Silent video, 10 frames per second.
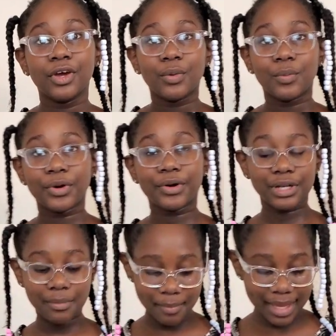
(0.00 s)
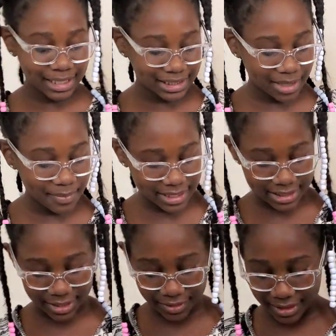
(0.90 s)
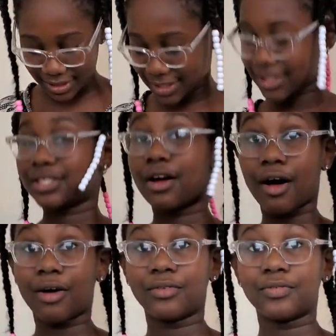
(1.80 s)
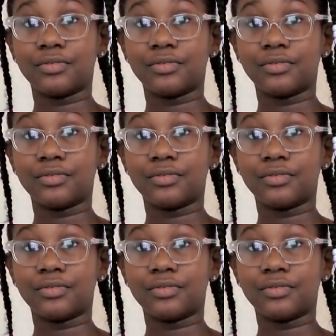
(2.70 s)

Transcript: We're going to mix them until they dissolve.